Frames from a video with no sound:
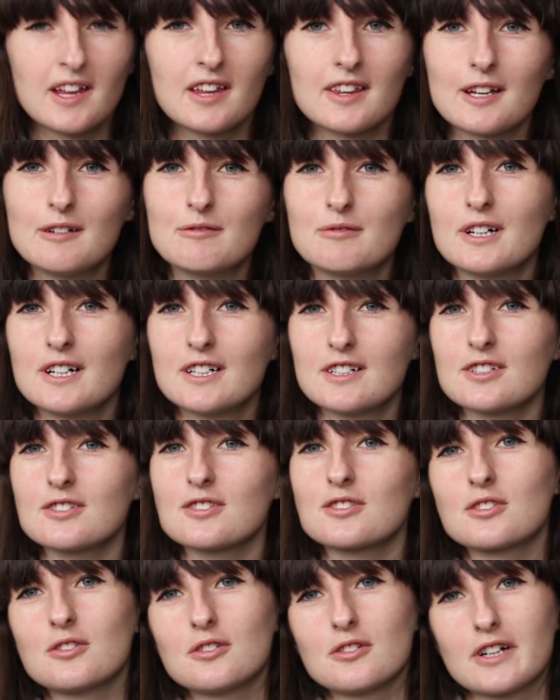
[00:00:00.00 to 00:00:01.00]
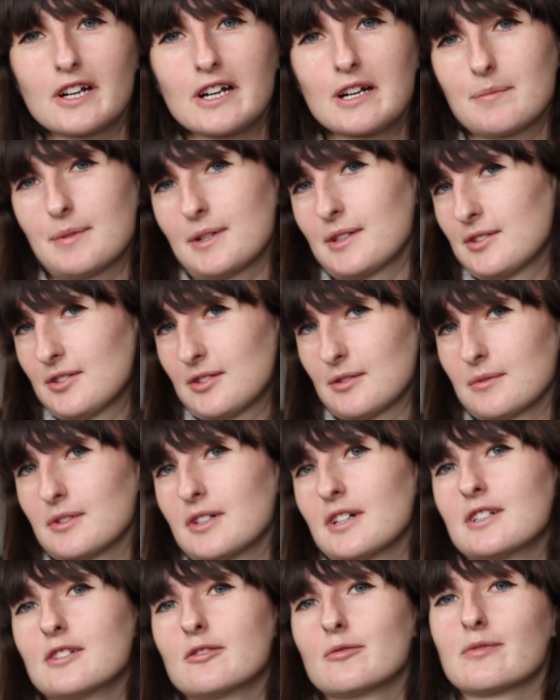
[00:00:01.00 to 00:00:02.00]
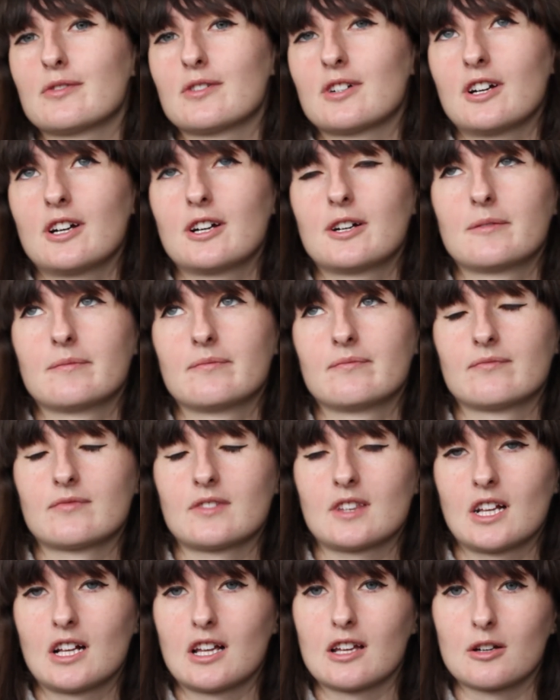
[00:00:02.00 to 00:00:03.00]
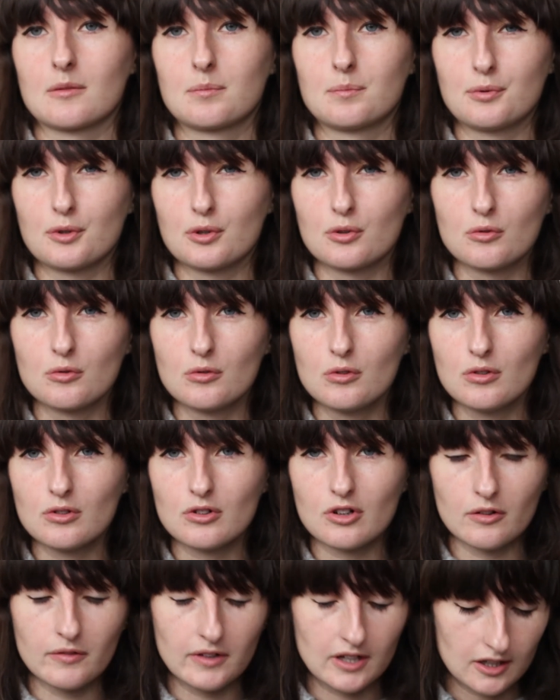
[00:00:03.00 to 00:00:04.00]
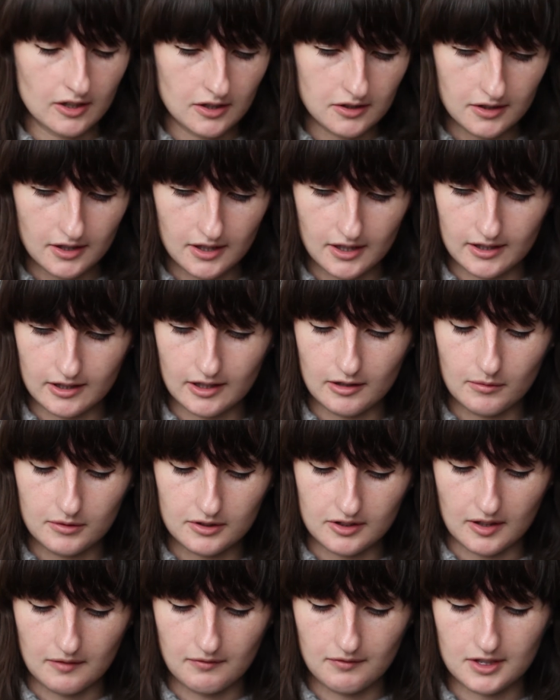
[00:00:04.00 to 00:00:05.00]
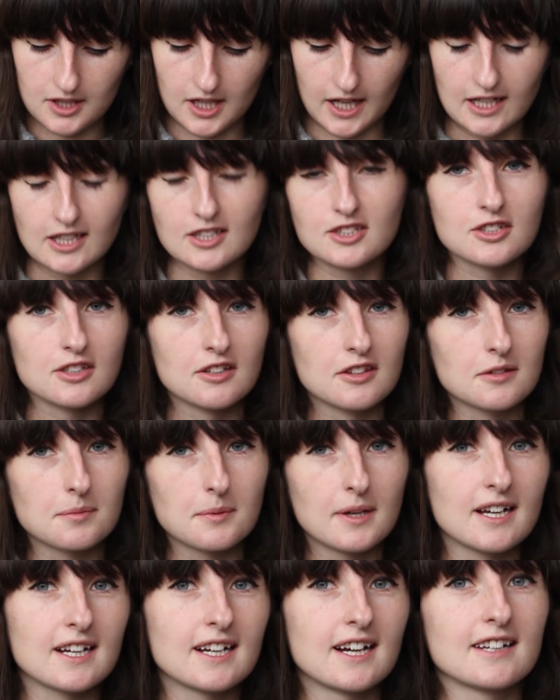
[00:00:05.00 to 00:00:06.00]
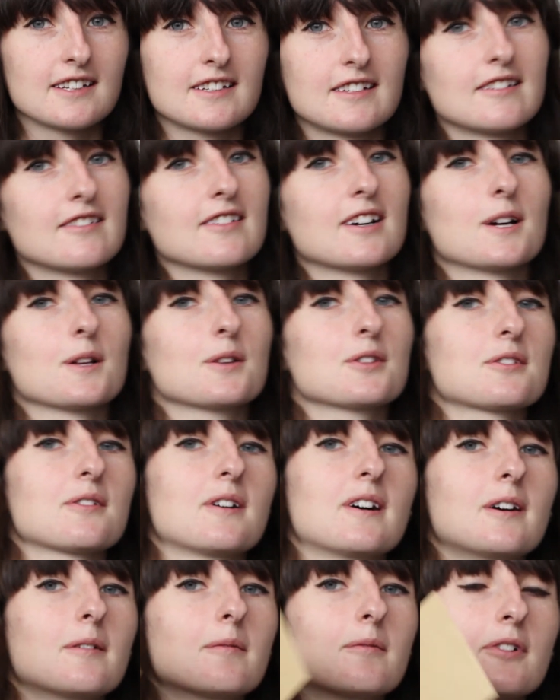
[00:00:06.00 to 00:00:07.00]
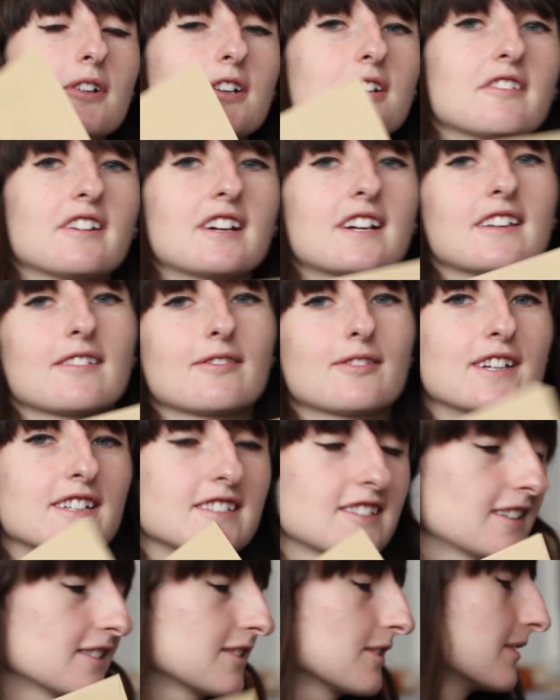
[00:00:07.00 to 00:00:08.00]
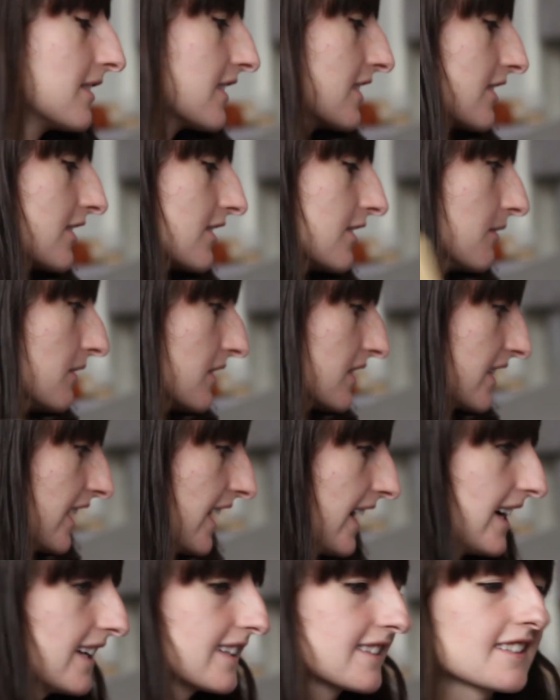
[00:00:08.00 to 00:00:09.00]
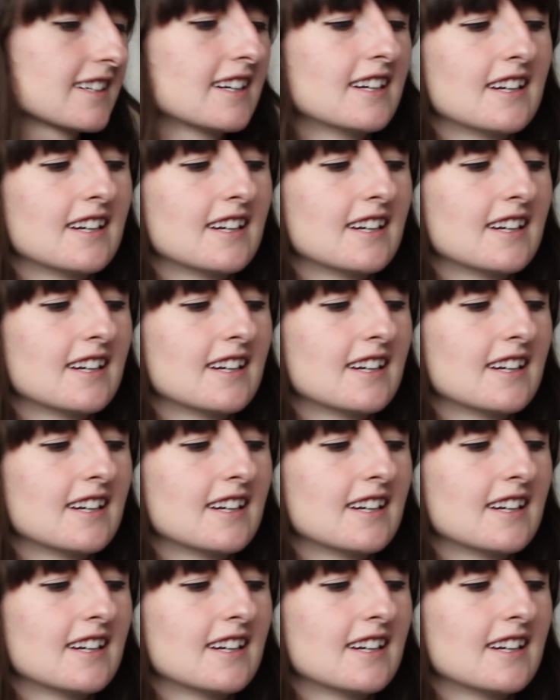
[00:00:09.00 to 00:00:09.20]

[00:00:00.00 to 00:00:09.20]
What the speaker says: They were just talking about some kind of like ball going on, and there was invitations being handed around, so I'm wondering if this has something to do with that.